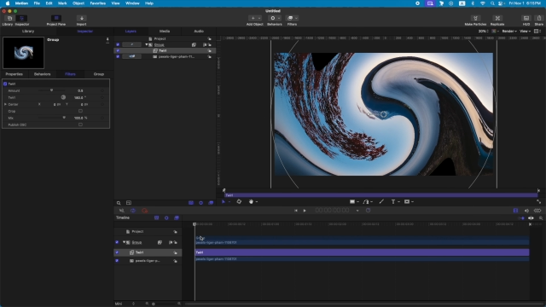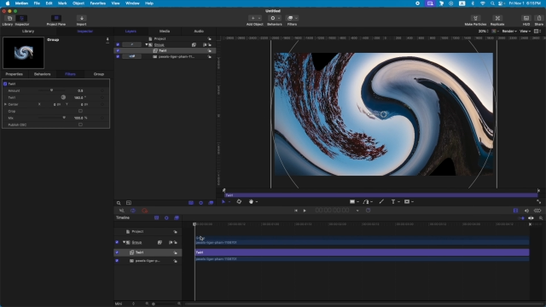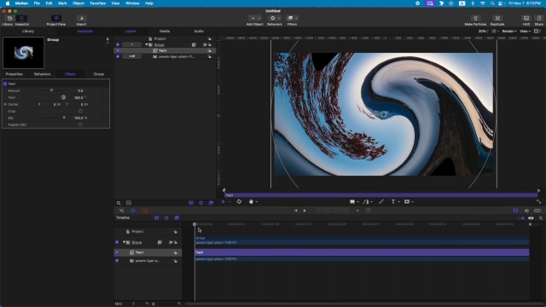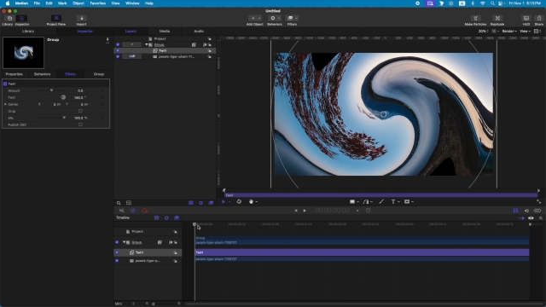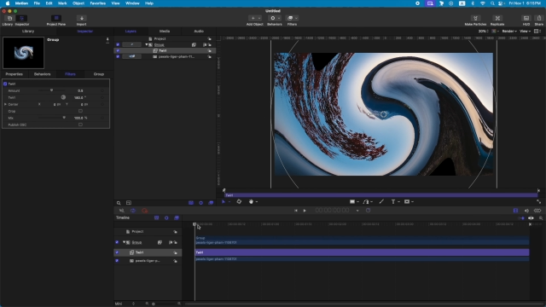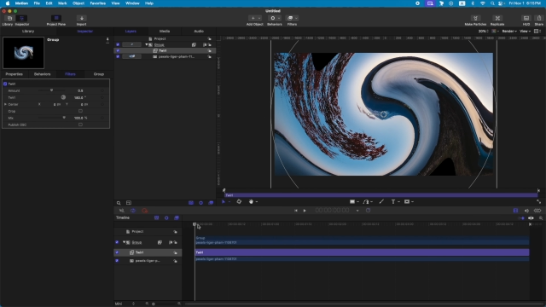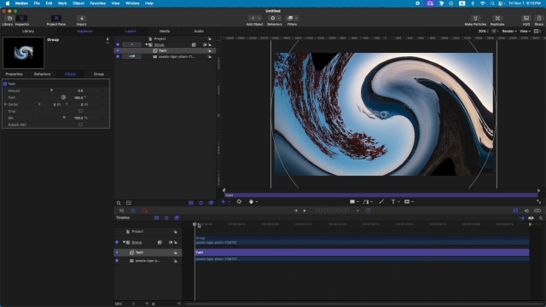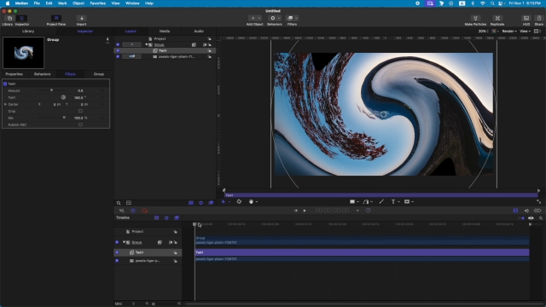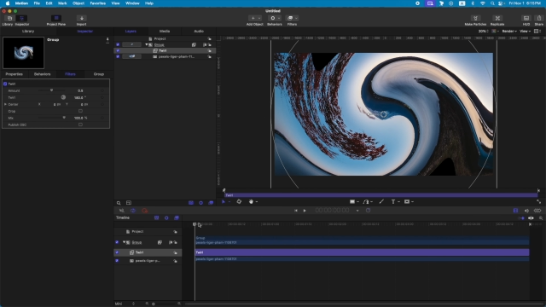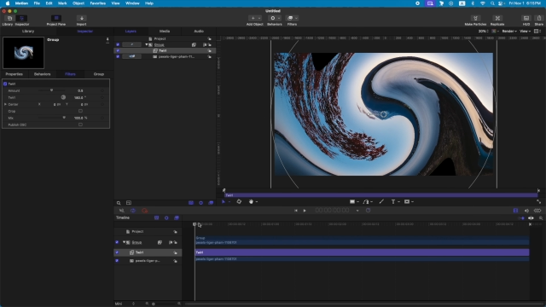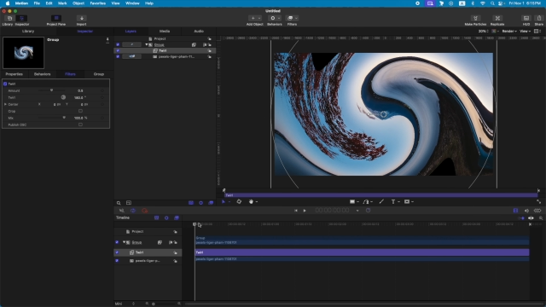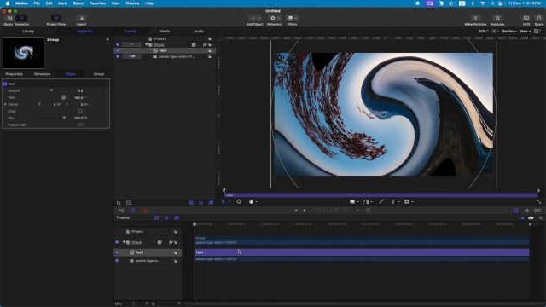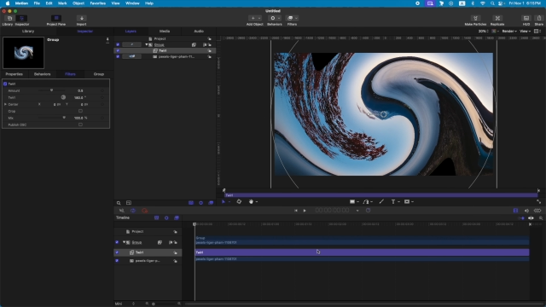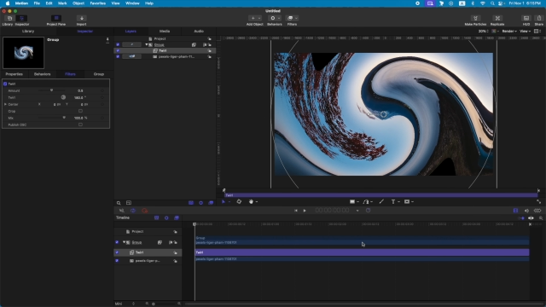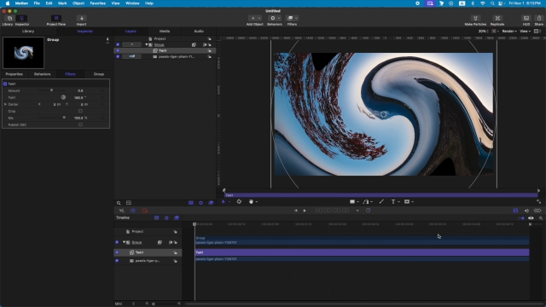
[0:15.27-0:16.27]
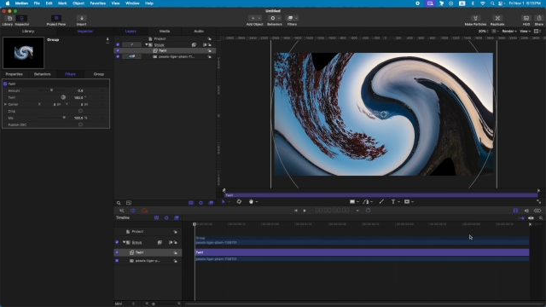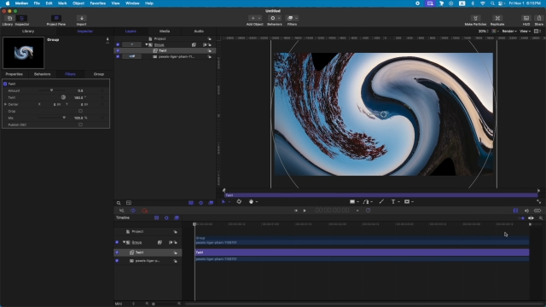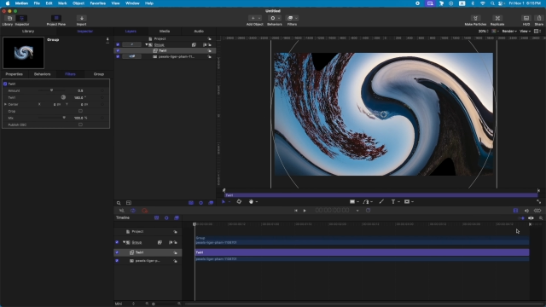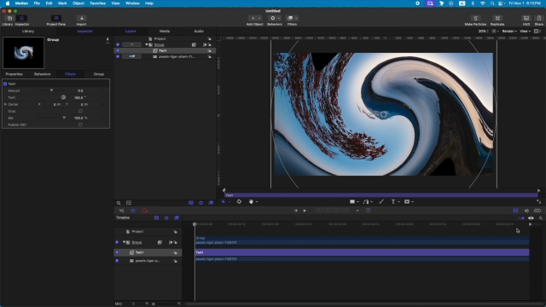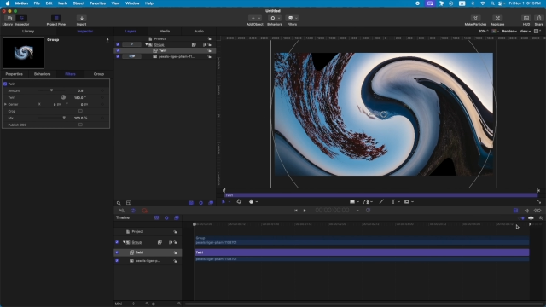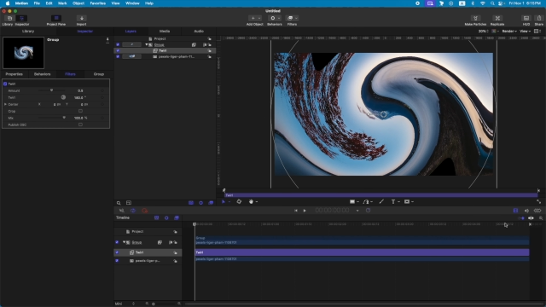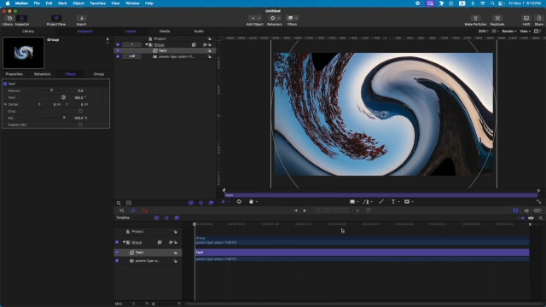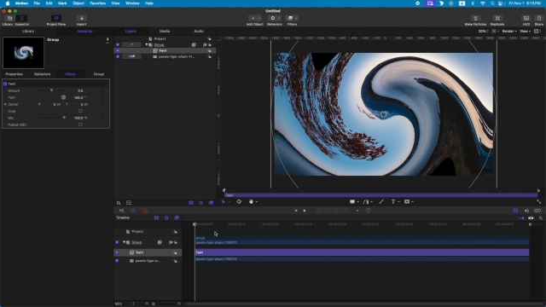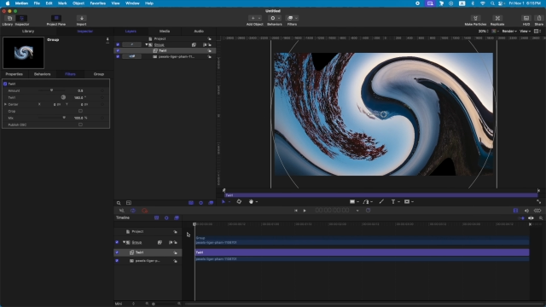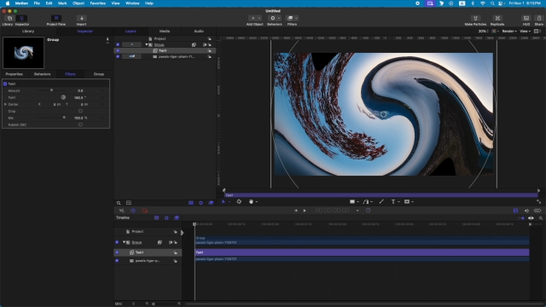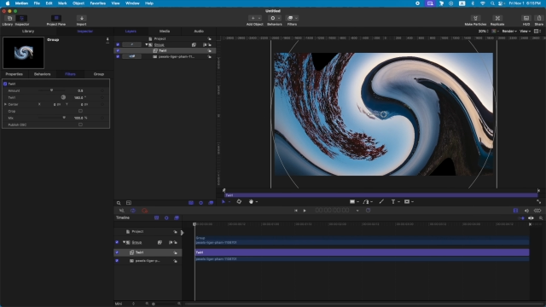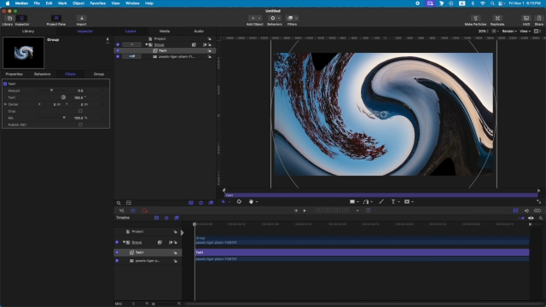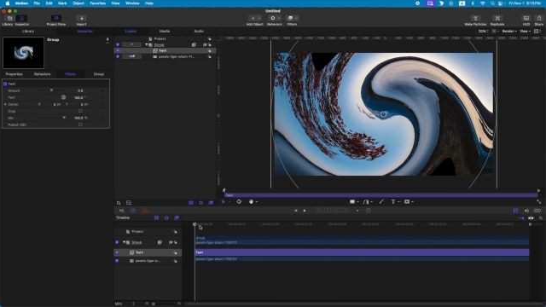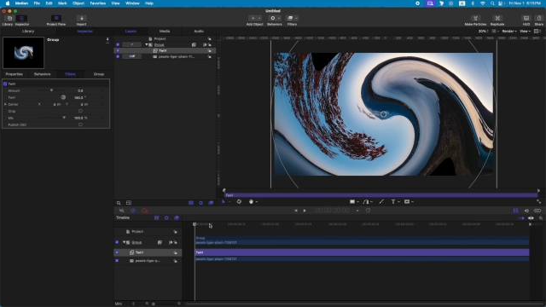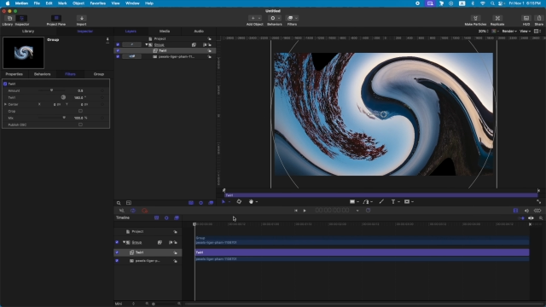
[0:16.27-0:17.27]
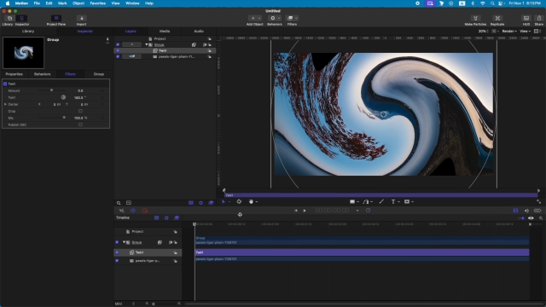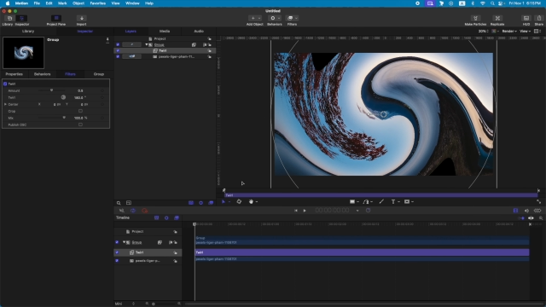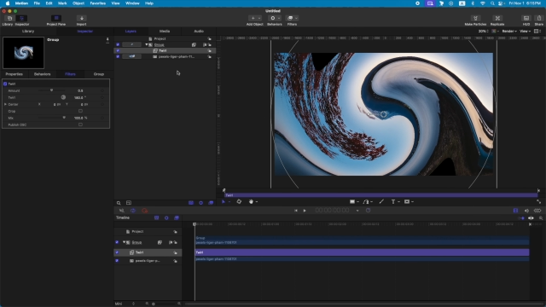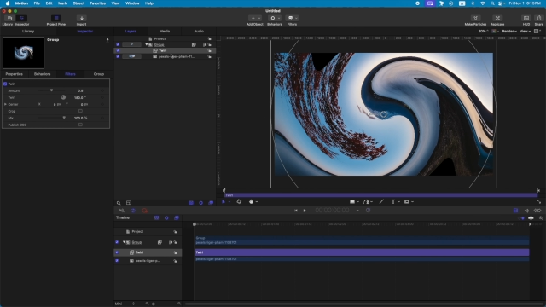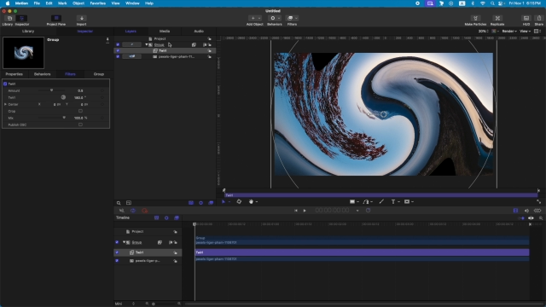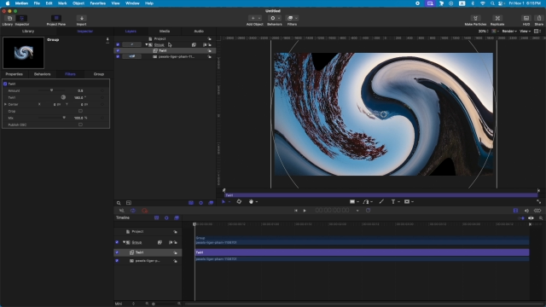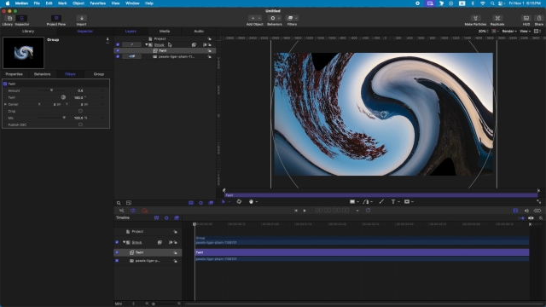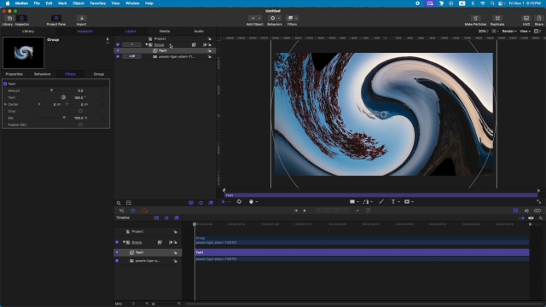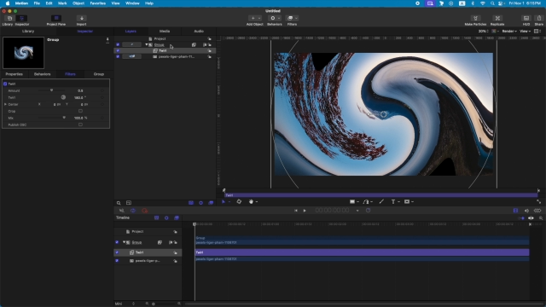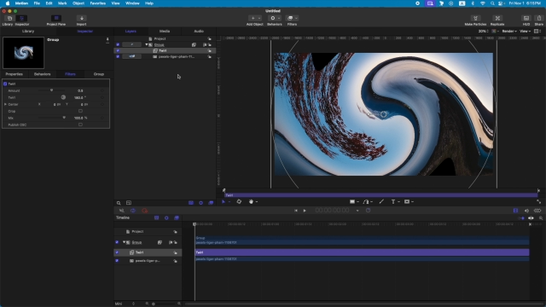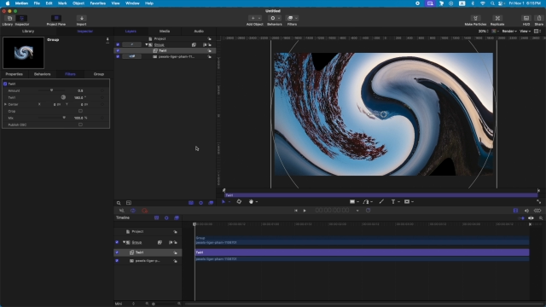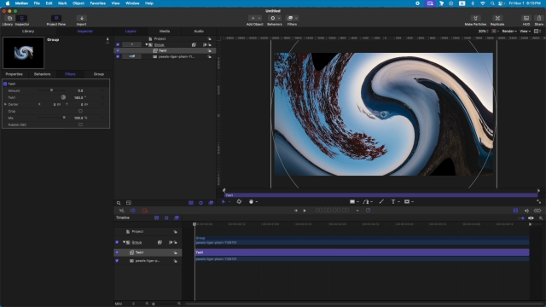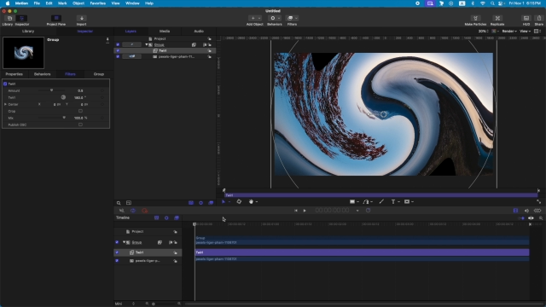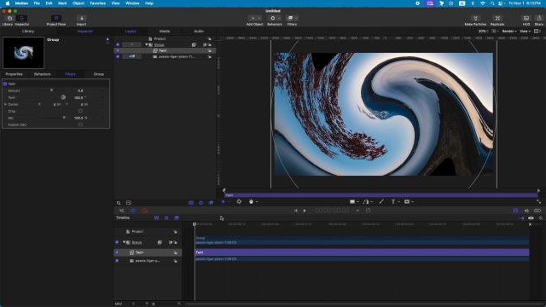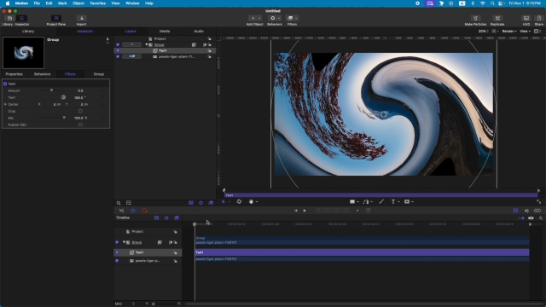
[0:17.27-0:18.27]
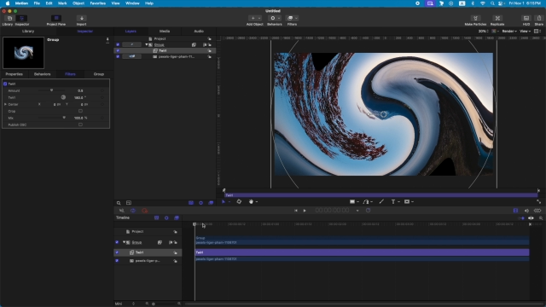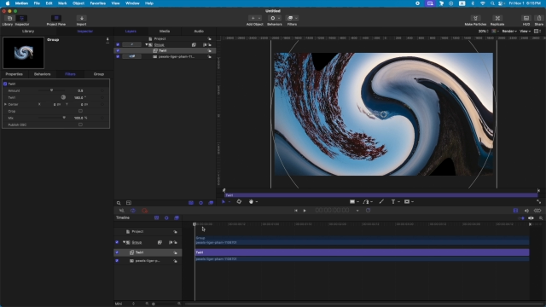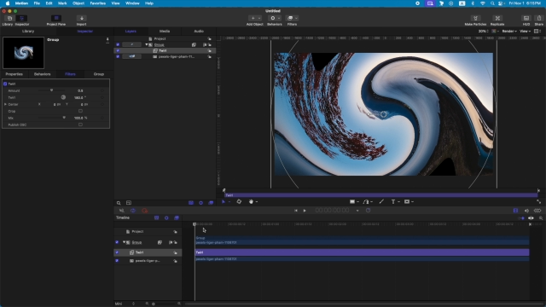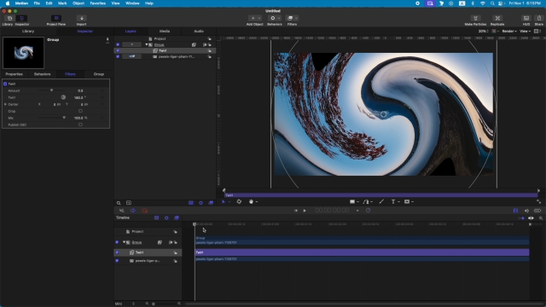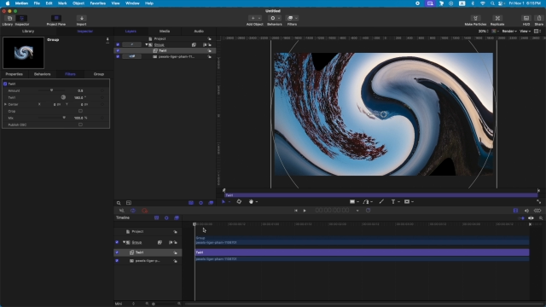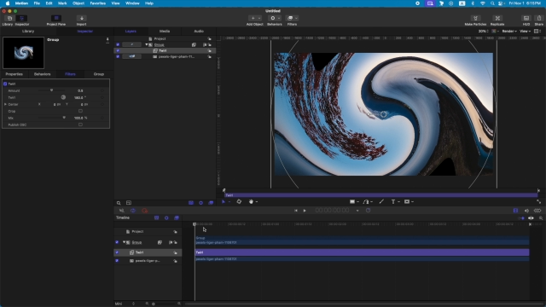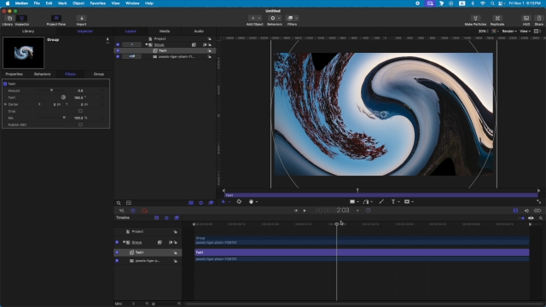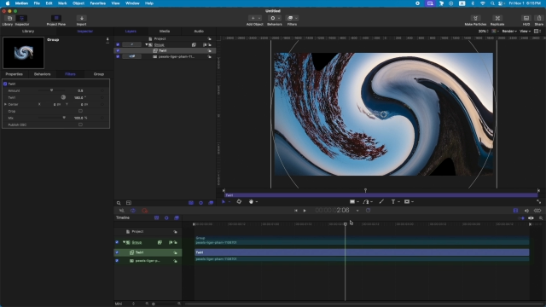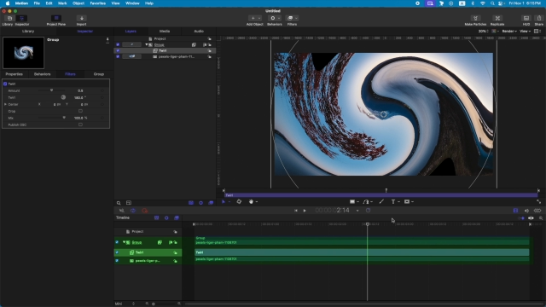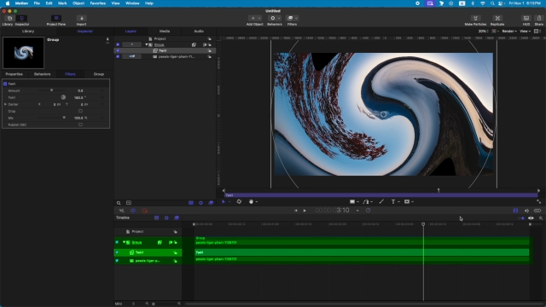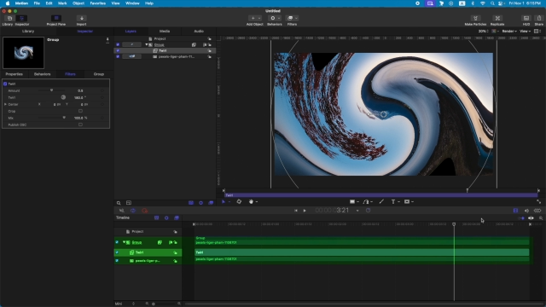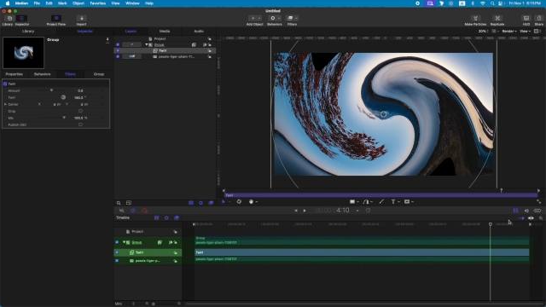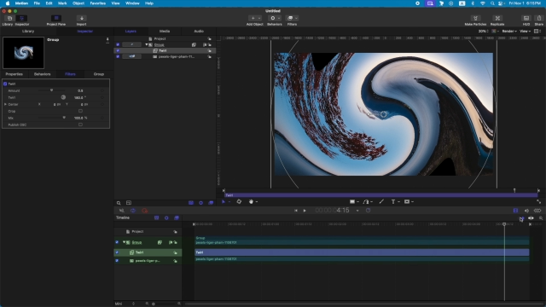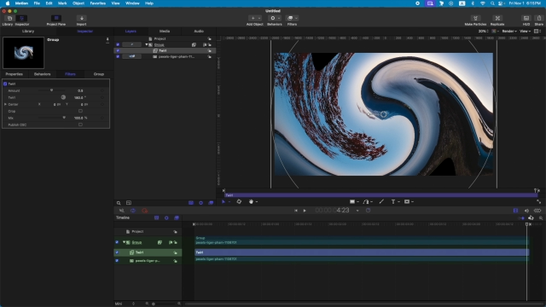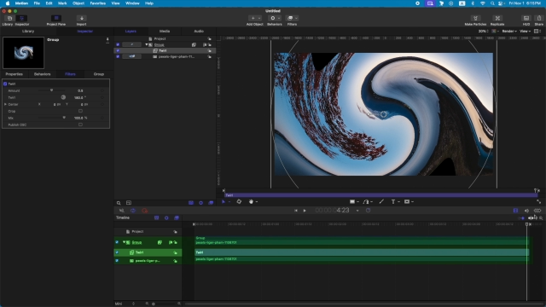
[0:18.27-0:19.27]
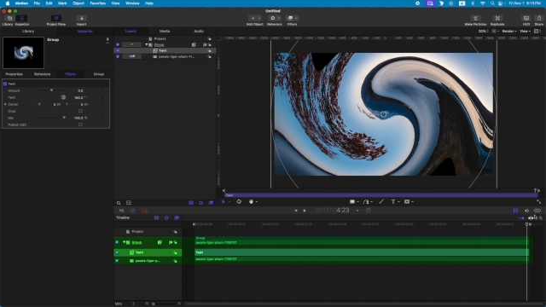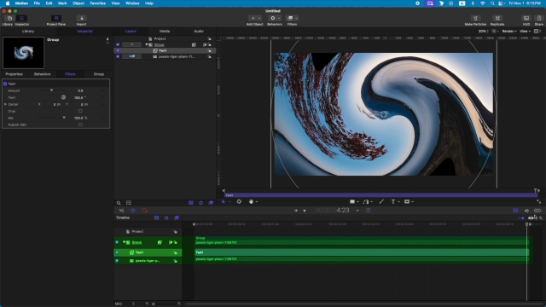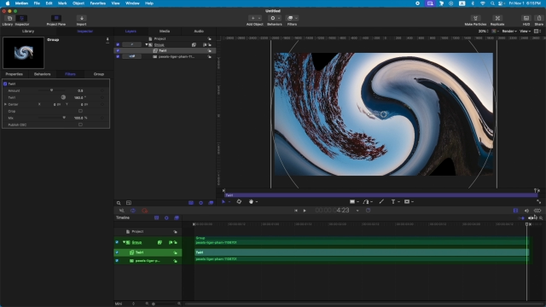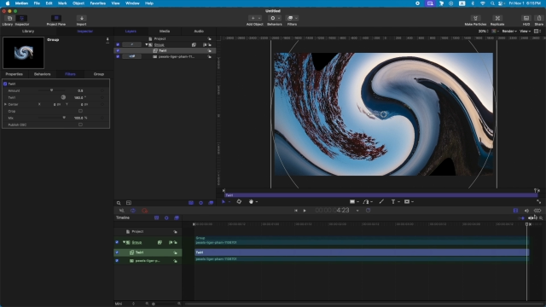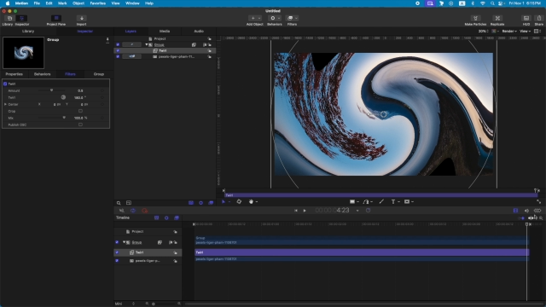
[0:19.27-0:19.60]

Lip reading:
Nobody's mouth can be seen.